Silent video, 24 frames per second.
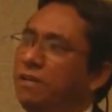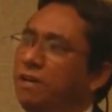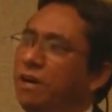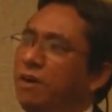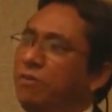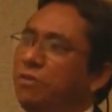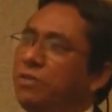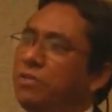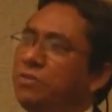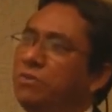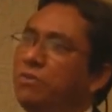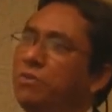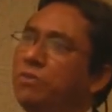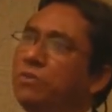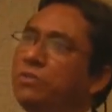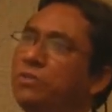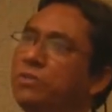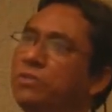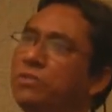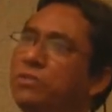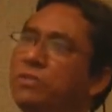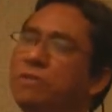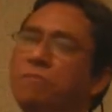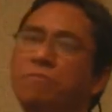Our school
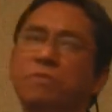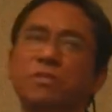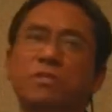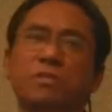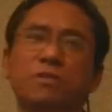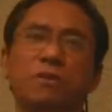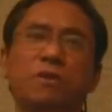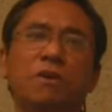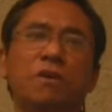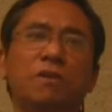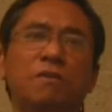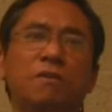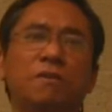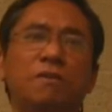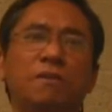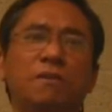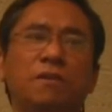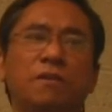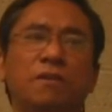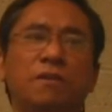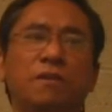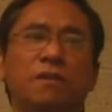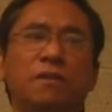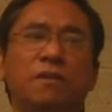system is not,
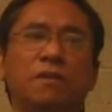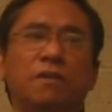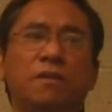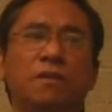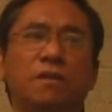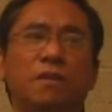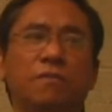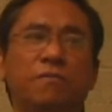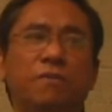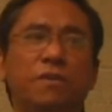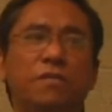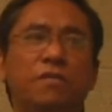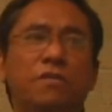if